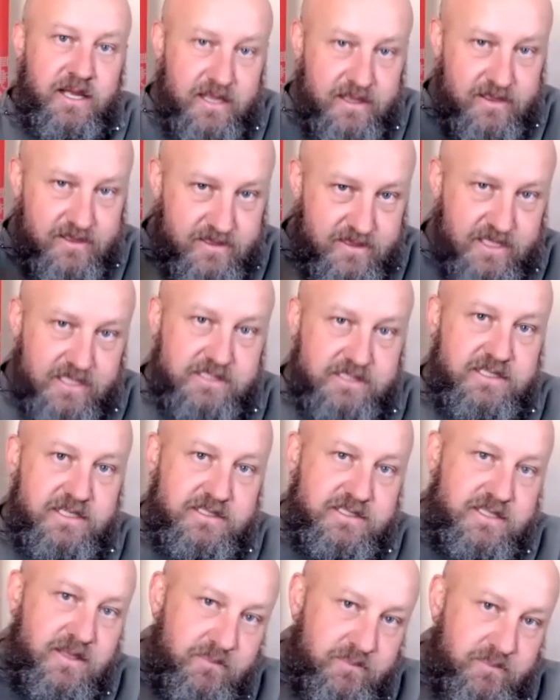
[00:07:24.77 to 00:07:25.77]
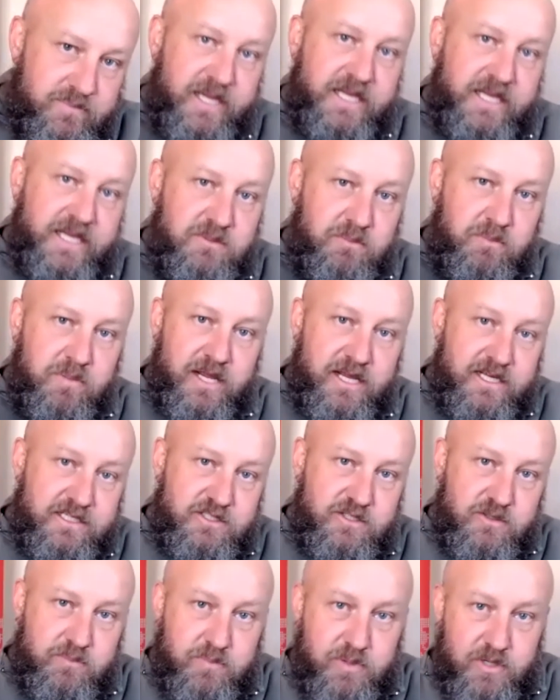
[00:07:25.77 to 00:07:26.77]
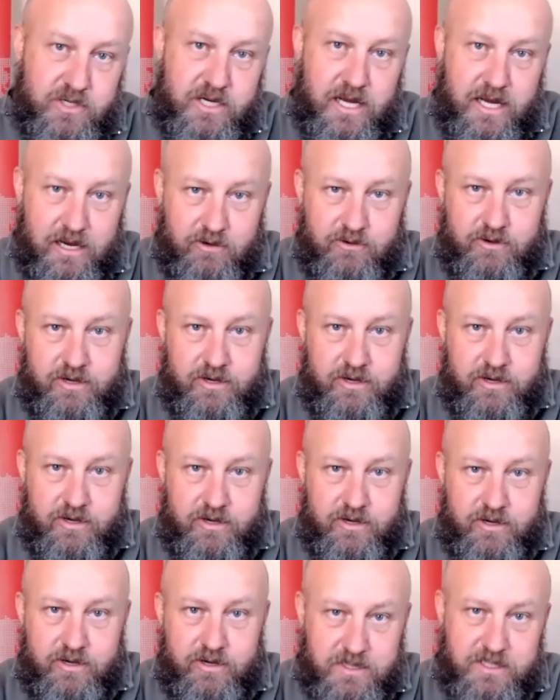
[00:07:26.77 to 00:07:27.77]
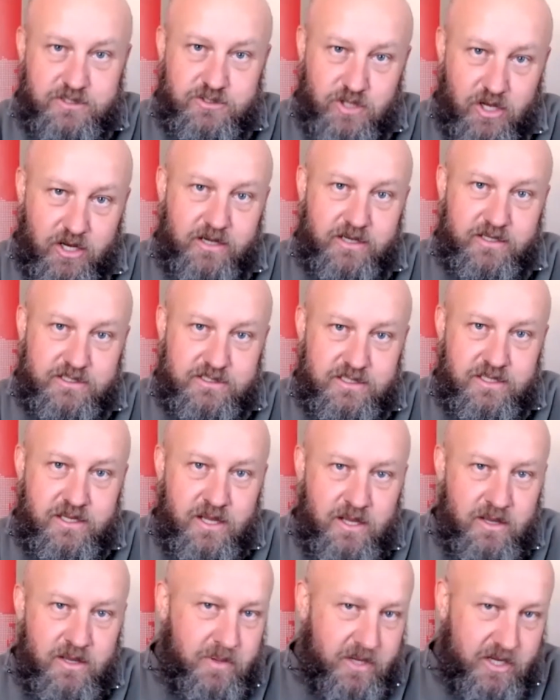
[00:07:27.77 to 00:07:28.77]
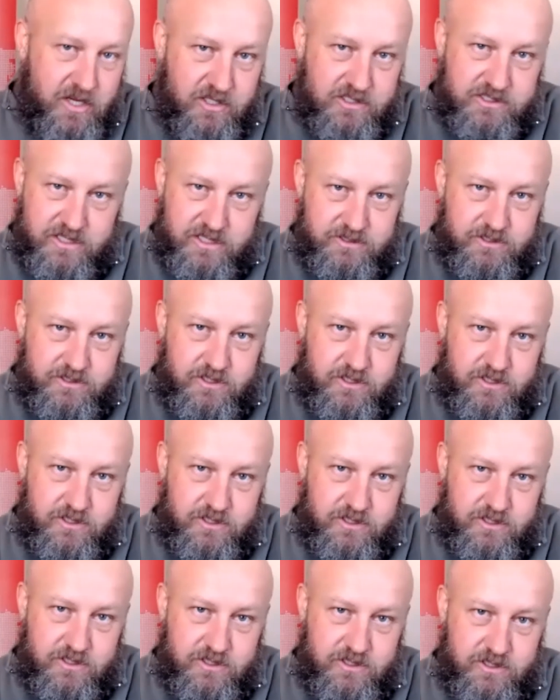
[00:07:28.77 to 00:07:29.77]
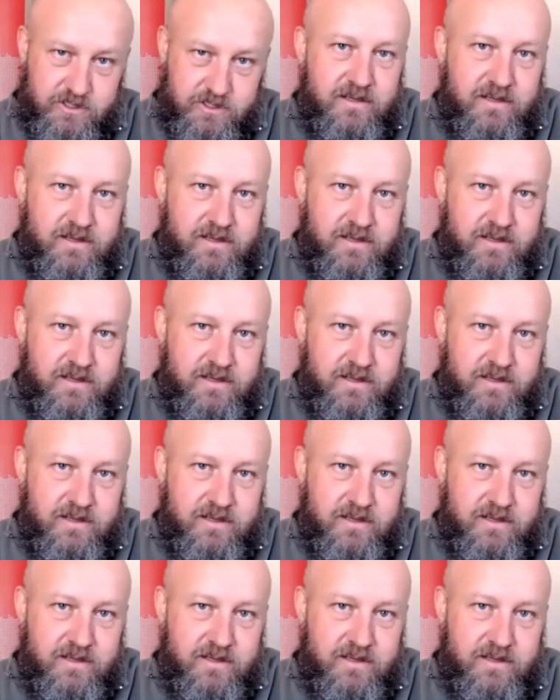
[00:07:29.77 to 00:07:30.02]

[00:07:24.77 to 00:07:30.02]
This is the best place to put our investment dollars because it's great.